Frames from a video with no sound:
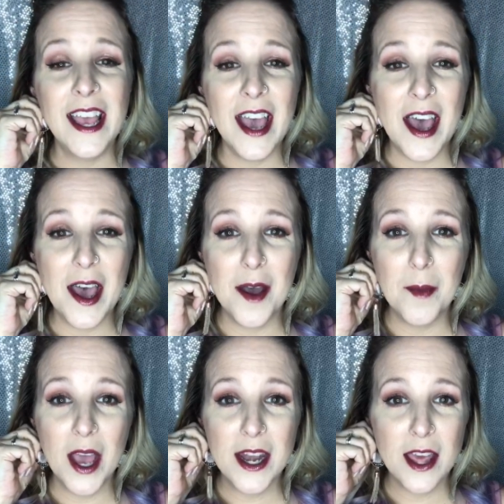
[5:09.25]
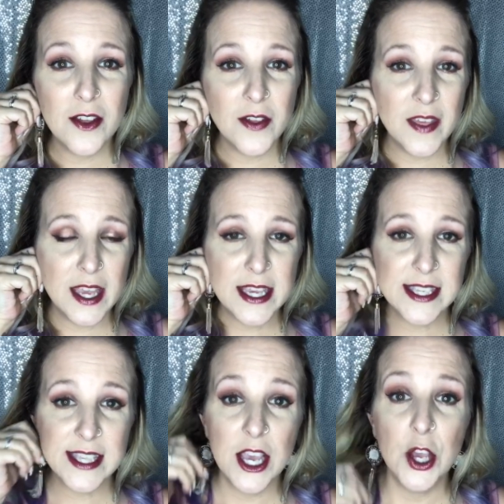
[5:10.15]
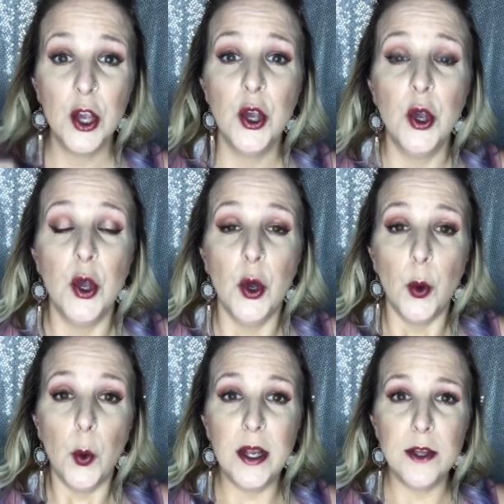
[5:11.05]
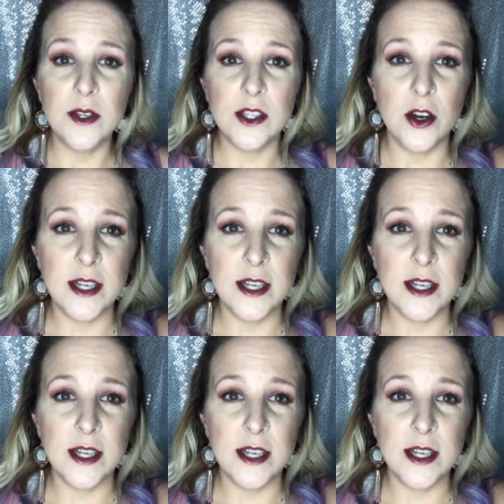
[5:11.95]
Another thing is when you start